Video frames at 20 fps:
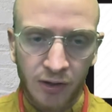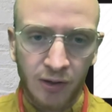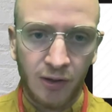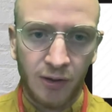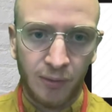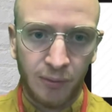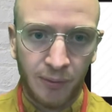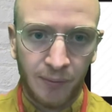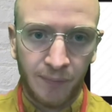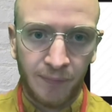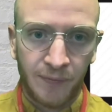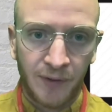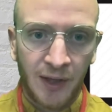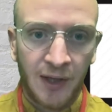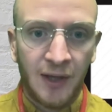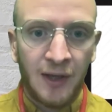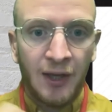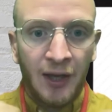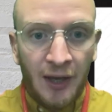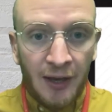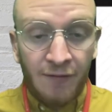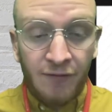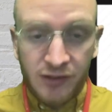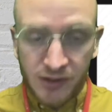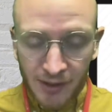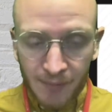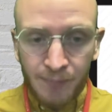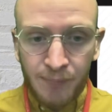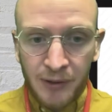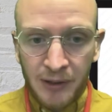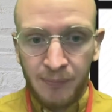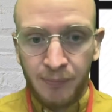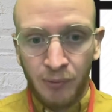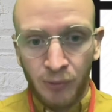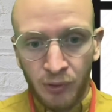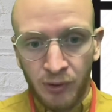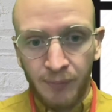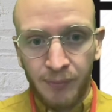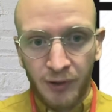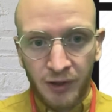you. And for some
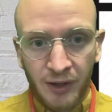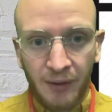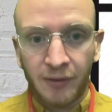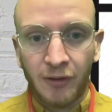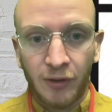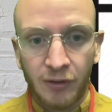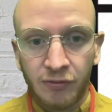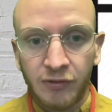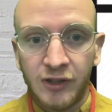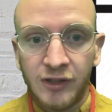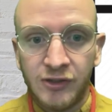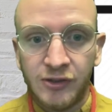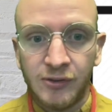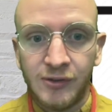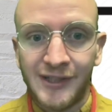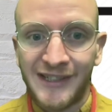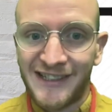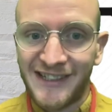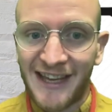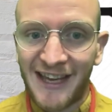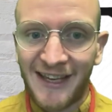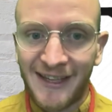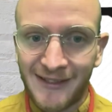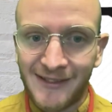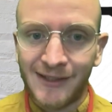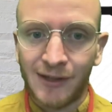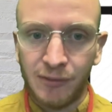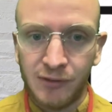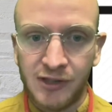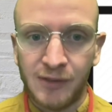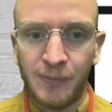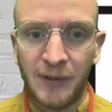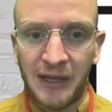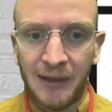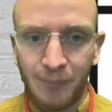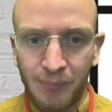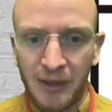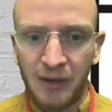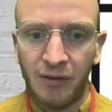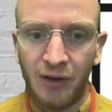people, the book I'm going to read you today is going to be
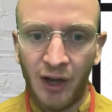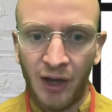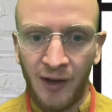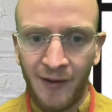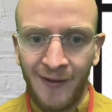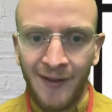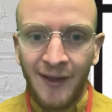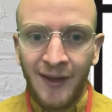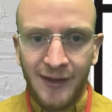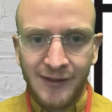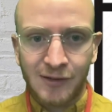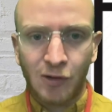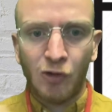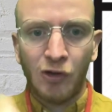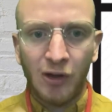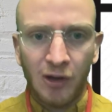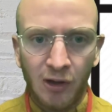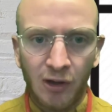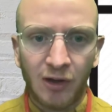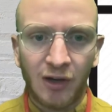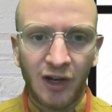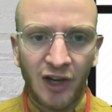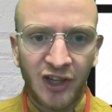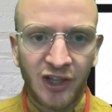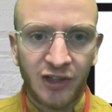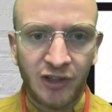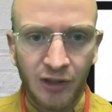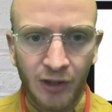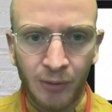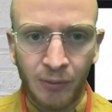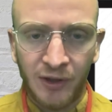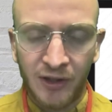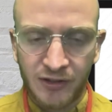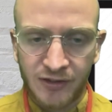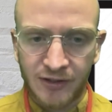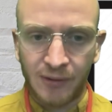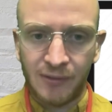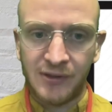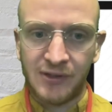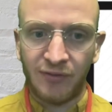a mirror. It's going to look like you and
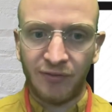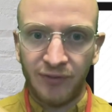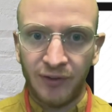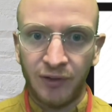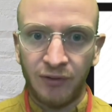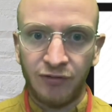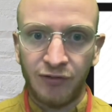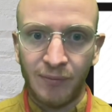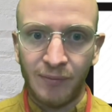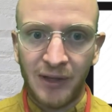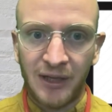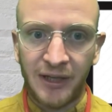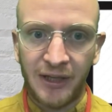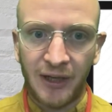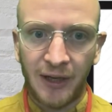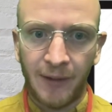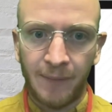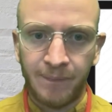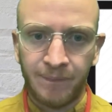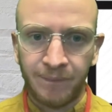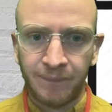it's going to feel familiar.